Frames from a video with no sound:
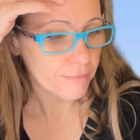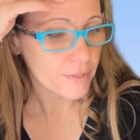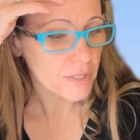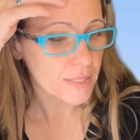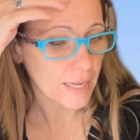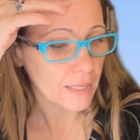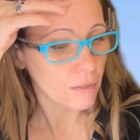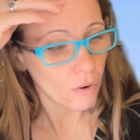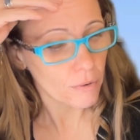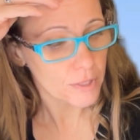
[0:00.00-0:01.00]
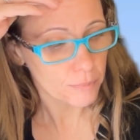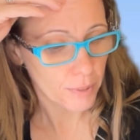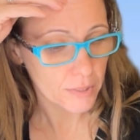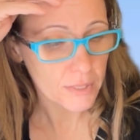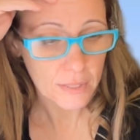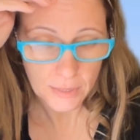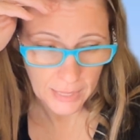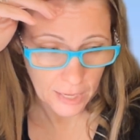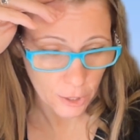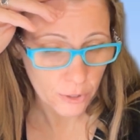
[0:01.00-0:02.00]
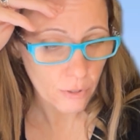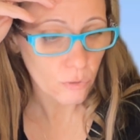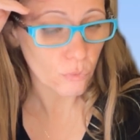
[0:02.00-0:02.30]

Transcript: first decan corresponds to Saturn,